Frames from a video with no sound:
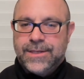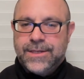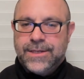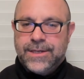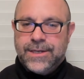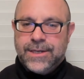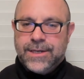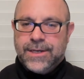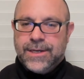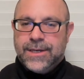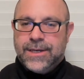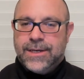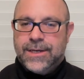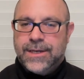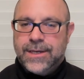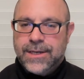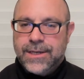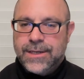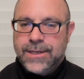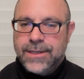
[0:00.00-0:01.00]

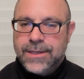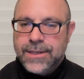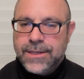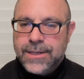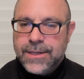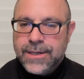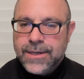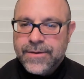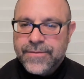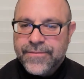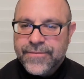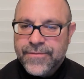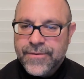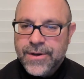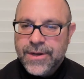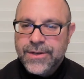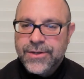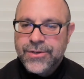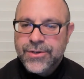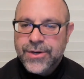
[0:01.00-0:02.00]
A
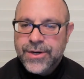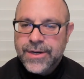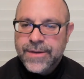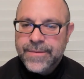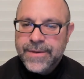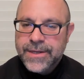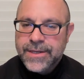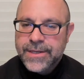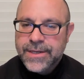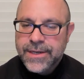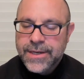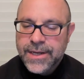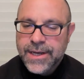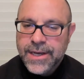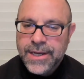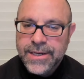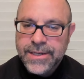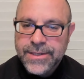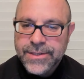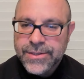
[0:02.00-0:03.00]
friend joining me
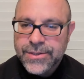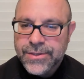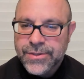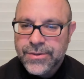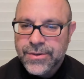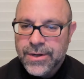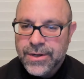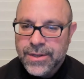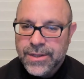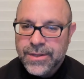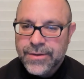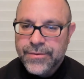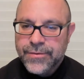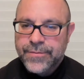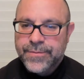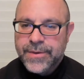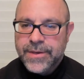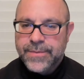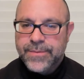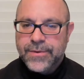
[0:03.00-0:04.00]
tonight is struggling
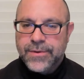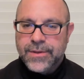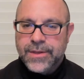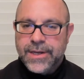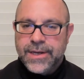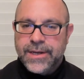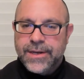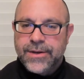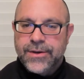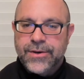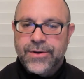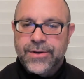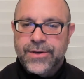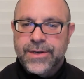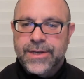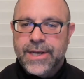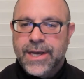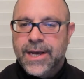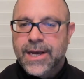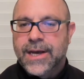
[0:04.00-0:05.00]
with people letting her
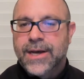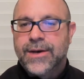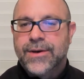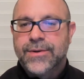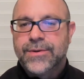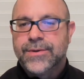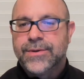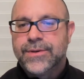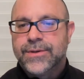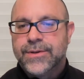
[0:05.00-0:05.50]
down.